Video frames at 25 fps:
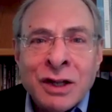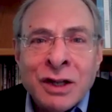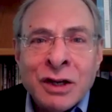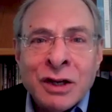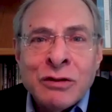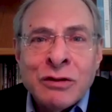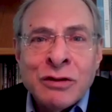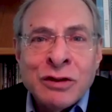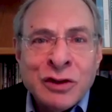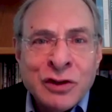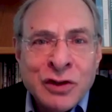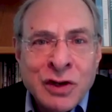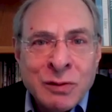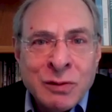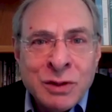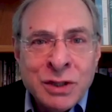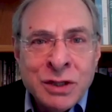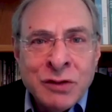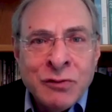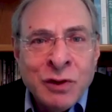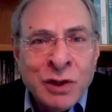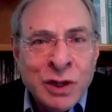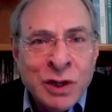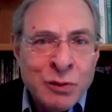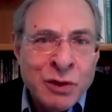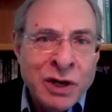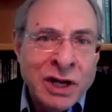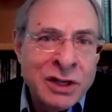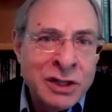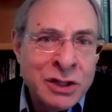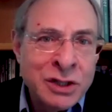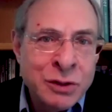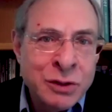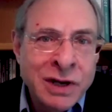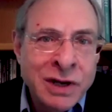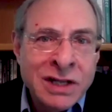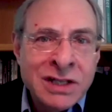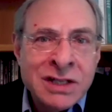a literal description of what the
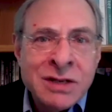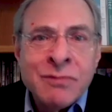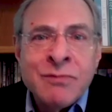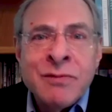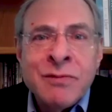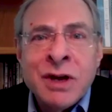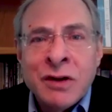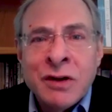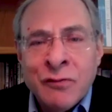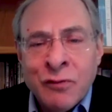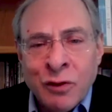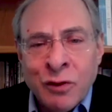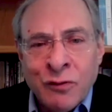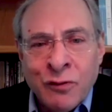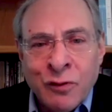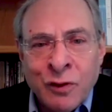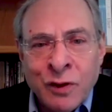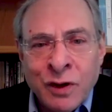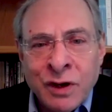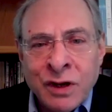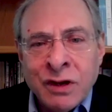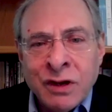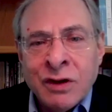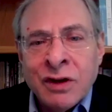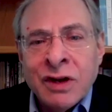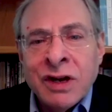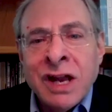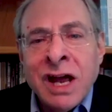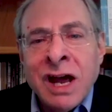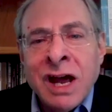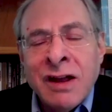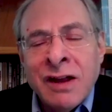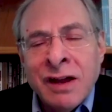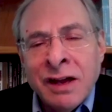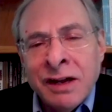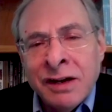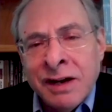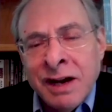brain's doing. It's a metaphor for it,
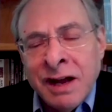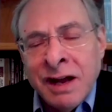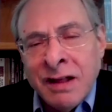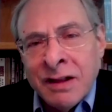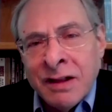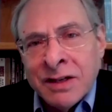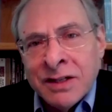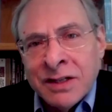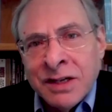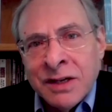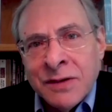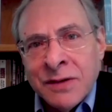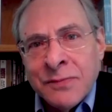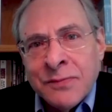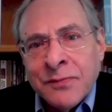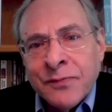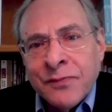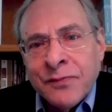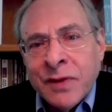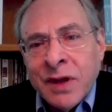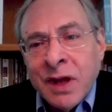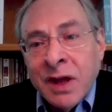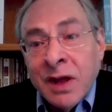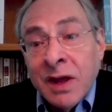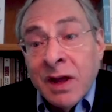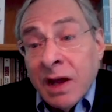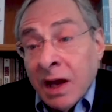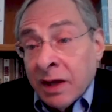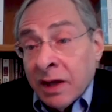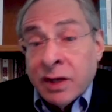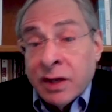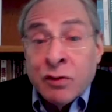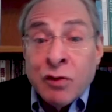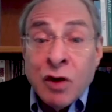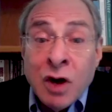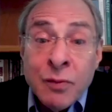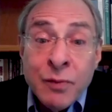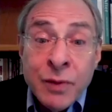an analogy.
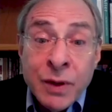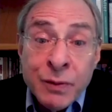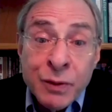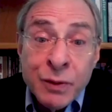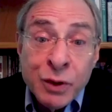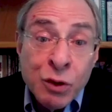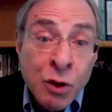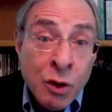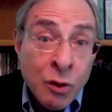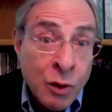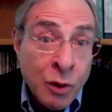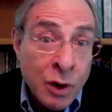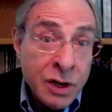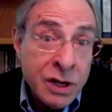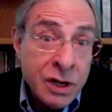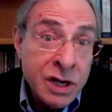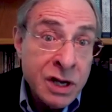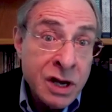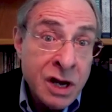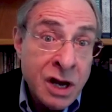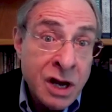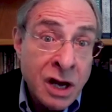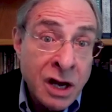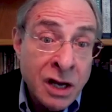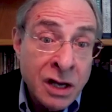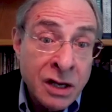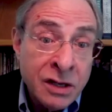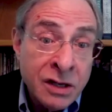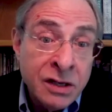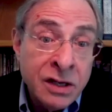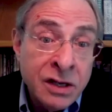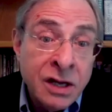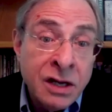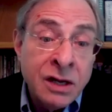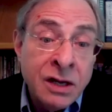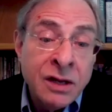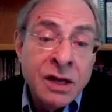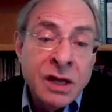And there are people who are working
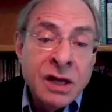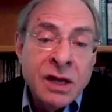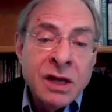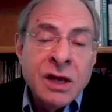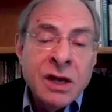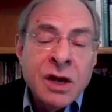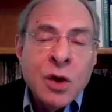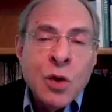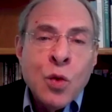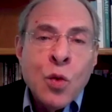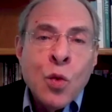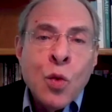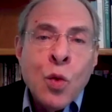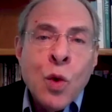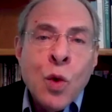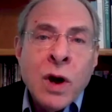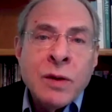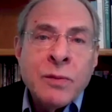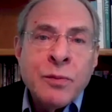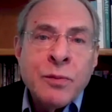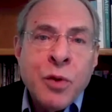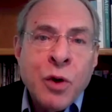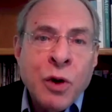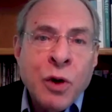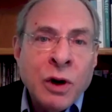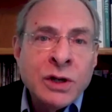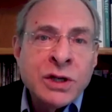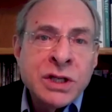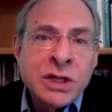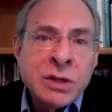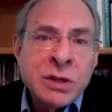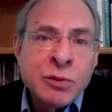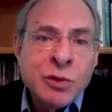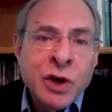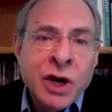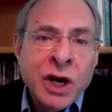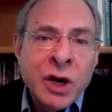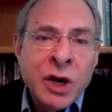on uh, what parts
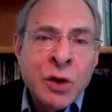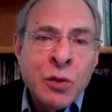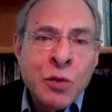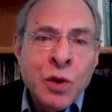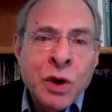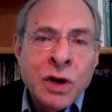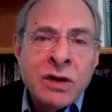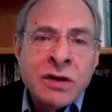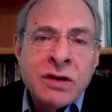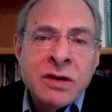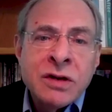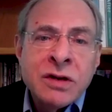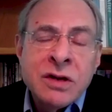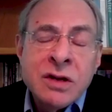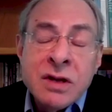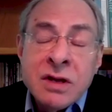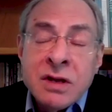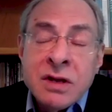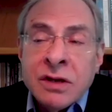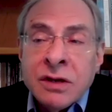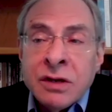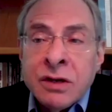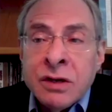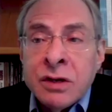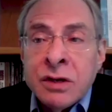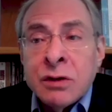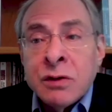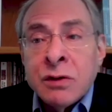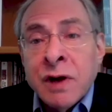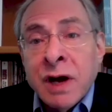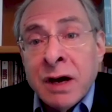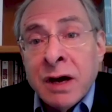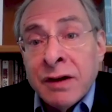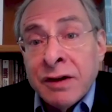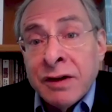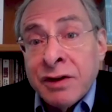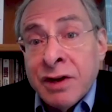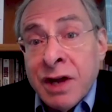of the brain, what
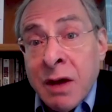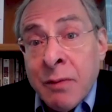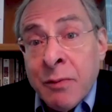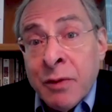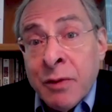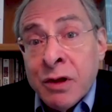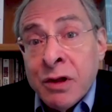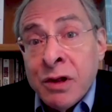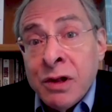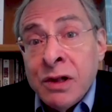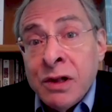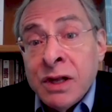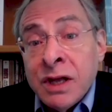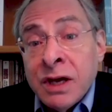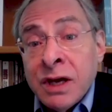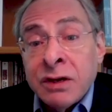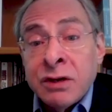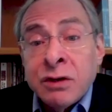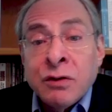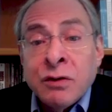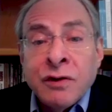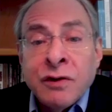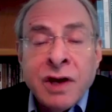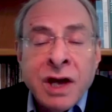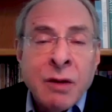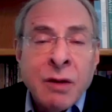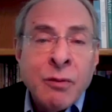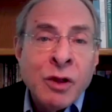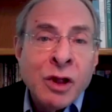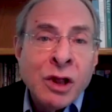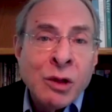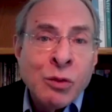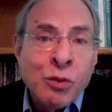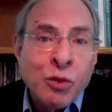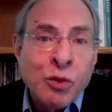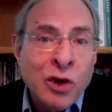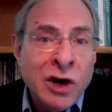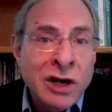neuroanatomical and
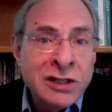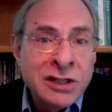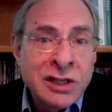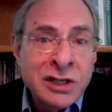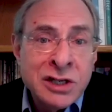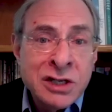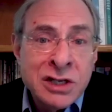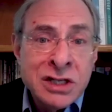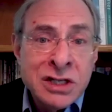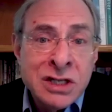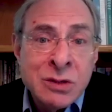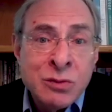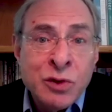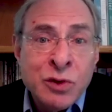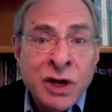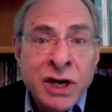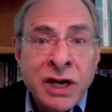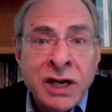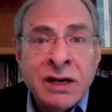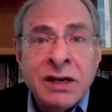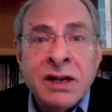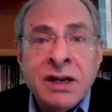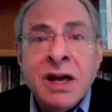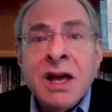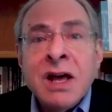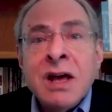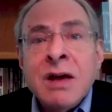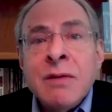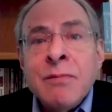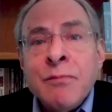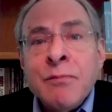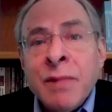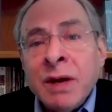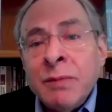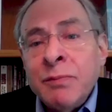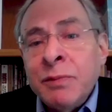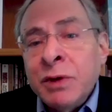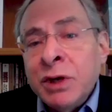neurochemical processes in the brain
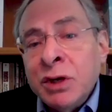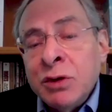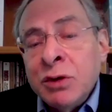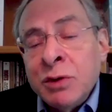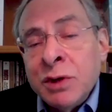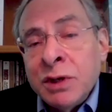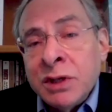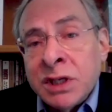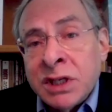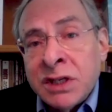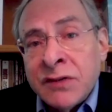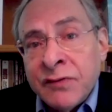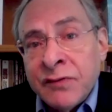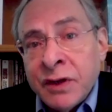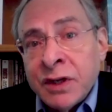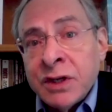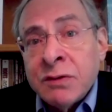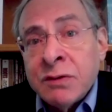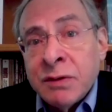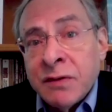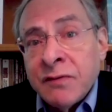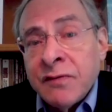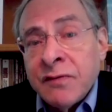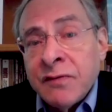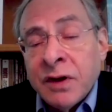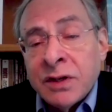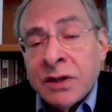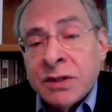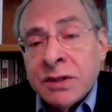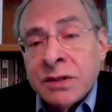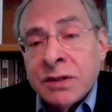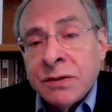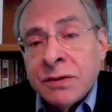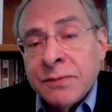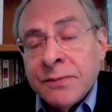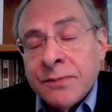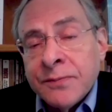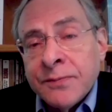might be doing this filtering
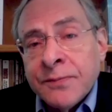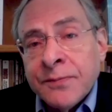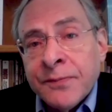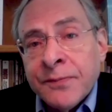function.